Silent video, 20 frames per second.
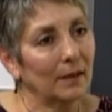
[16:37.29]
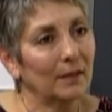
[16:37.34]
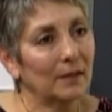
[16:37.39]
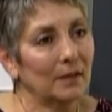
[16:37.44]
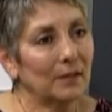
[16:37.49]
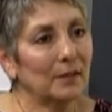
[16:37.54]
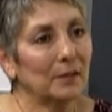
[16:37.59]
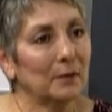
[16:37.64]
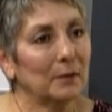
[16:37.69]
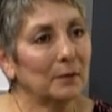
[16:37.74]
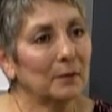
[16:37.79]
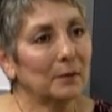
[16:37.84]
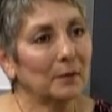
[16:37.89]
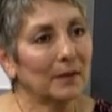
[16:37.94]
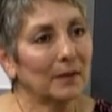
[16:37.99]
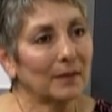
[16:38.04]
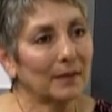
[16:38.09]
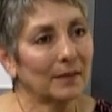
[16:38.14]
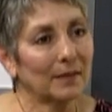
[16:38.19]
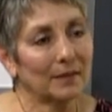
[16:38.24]
to
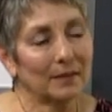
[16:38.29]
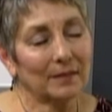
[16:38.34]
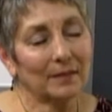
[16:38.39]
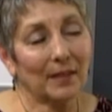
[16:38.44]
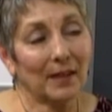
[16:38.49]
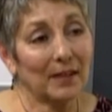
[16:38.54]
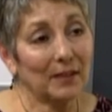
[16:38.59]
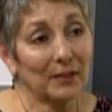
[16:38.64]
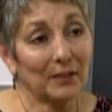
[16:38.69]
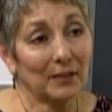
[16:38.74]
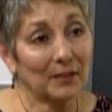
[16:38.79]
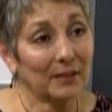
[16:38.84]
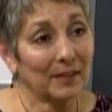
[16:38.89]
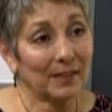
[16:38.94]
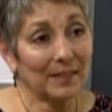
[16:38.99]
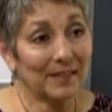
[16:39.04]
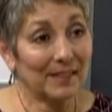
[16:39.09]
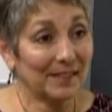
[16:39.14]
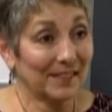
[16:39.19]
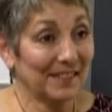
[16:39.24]
a lighter
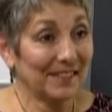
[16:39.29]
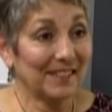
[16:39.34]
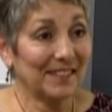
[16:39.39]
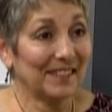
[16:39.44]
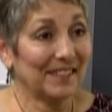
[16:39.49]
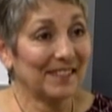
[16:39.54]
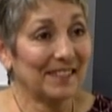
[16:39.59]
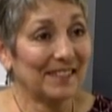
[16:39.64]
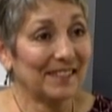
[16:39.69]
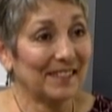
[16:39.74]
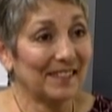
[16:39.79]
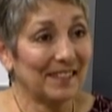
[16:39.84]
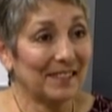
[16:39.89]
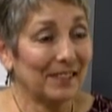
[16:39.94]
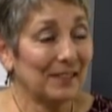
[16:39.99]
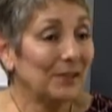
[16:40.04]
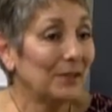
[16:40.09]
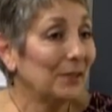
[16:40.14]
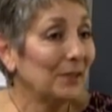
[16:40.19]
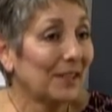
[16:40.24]
existence in a
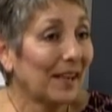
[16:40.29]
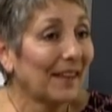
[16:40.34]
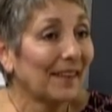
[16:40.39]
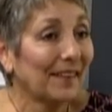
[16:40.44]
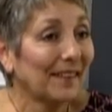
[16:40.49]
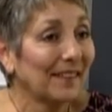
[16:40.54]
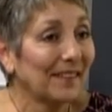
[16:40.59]
new setting.